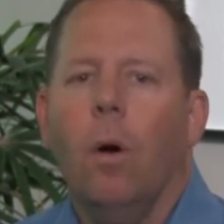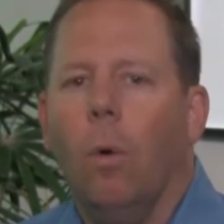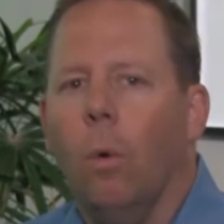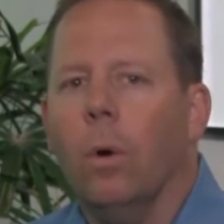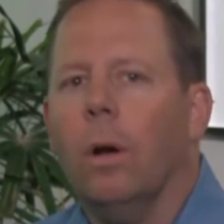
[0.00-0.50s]

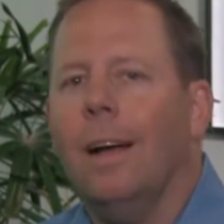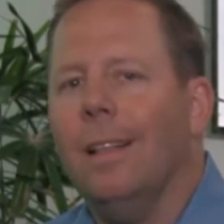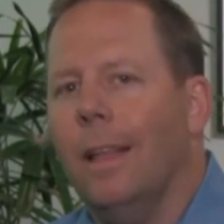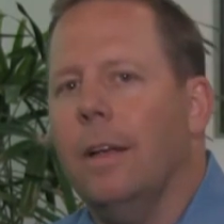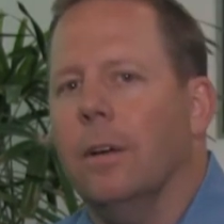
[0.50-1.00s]
or a
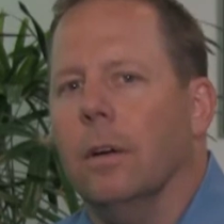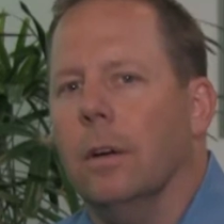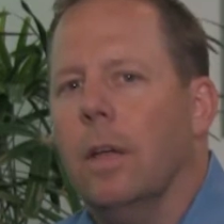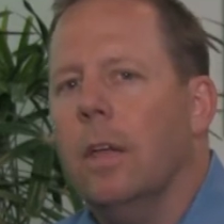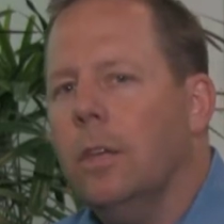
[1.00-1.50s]

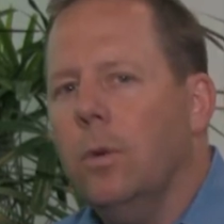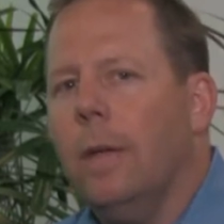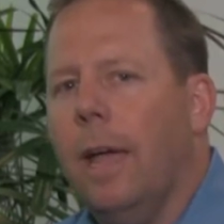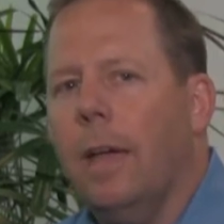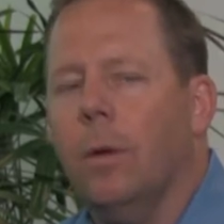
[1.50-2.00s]
lender, you
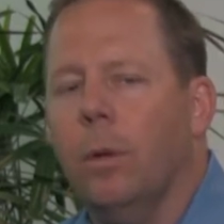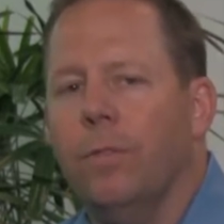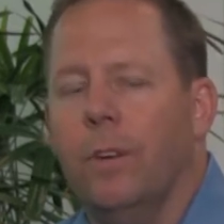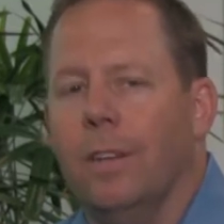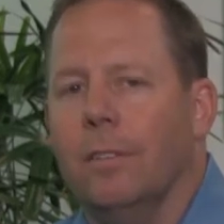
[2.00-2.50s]
can hold
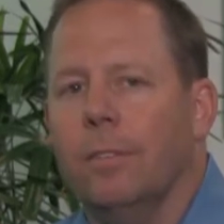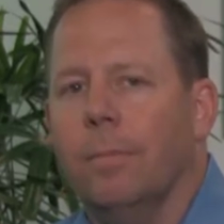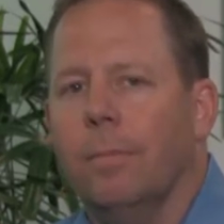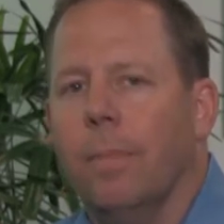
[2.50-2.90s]
funds,